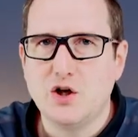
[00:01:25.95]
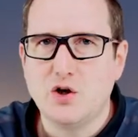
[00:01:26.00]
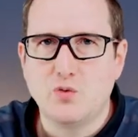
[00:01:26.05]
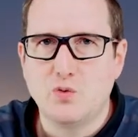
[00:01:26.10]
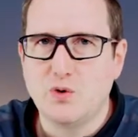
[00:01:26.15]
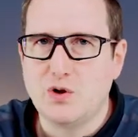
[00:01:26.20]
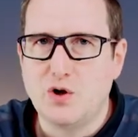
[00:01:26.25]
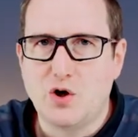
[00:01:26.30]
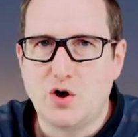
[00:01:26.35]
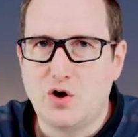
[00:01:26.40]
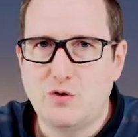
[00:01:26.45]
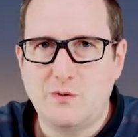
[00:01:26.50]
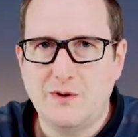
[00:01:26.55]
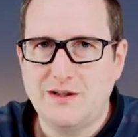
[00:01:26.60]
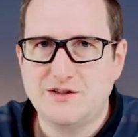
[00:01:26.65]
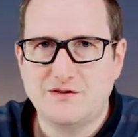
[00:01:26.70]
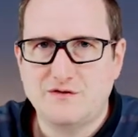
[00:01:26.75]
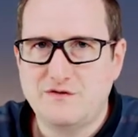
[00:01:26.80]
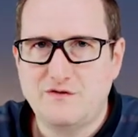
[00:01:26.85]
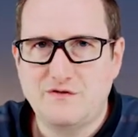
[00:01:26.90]
will
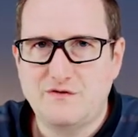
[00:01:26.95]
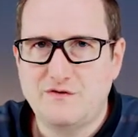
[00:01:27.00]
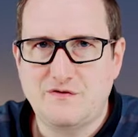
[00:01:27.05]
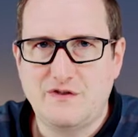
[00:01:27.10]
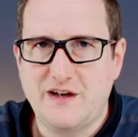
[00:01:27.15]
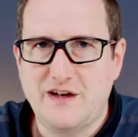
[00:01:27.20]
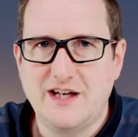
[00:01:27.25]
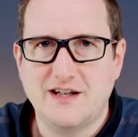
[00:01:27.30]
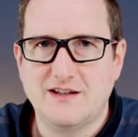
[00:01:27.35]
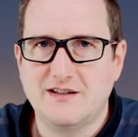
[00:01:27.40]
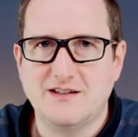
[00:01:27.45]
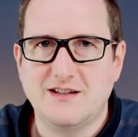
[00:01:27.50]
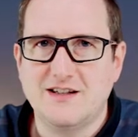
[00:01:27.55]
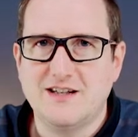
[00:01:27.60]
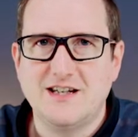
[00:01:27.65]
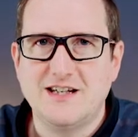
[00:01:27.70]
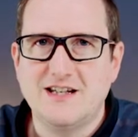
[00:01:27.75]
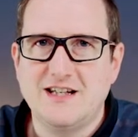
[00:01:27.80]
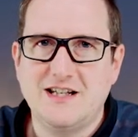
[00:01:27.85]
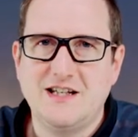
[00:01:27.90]
always fail
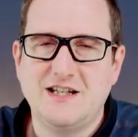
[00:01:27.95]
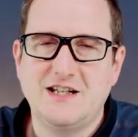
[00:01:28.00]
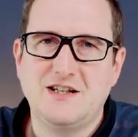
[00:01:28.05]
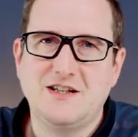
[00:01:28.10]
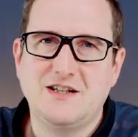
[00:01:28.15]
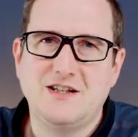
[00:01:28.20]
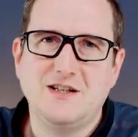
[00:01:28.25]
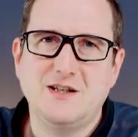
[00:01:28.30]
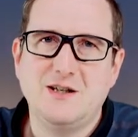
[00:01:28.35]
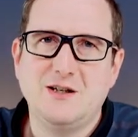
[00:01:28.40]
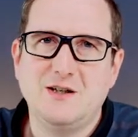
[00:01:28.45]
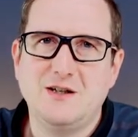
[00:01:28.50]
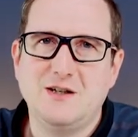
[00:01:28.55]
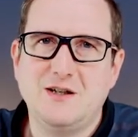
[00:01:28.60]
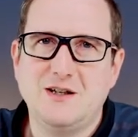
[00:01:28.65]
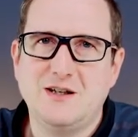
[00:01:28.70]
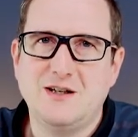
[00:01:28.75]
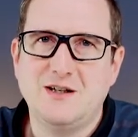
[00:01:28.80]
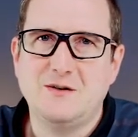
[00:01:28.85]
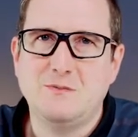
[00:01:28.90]

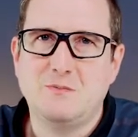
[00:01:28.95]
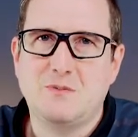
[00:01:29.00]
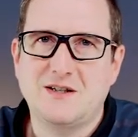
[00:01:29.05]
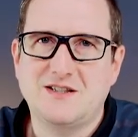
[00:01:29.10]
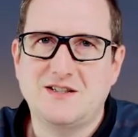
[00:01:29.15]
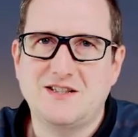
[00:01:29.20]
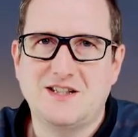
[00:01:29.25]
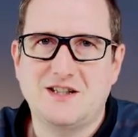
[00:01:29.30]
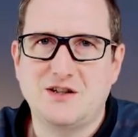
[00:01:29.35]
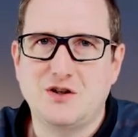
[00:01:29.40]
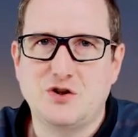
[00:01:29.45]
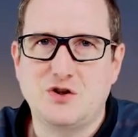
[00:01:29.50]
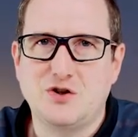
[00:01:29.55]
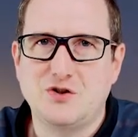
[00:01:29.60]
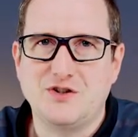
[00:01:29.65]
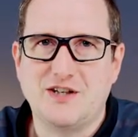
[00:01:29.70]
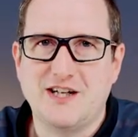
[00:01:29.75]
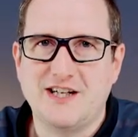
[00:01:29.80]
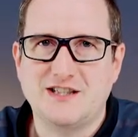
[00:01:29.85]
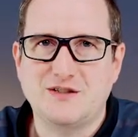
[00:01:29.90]
in particular
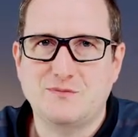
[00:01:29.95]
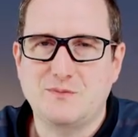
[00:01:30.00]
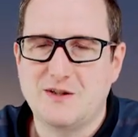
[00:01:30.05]
contexts,